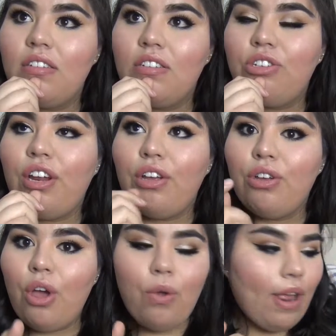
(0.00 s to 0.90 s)
Should I
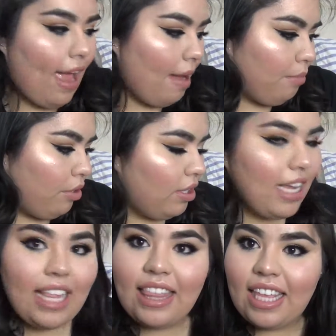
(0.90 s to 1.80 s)
go to Amber's?
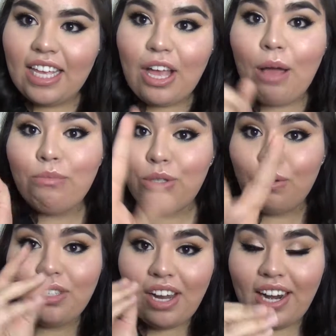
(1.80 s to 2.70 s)
I think, I'm
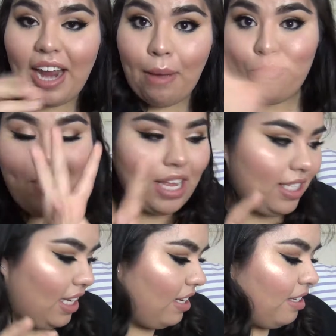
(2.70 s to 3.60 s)
so sorry, I'm
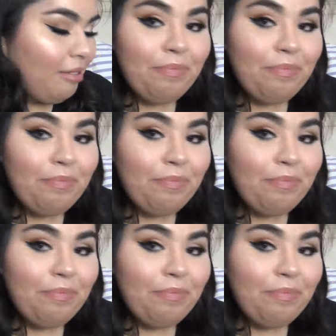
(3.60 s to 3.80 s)
ranting.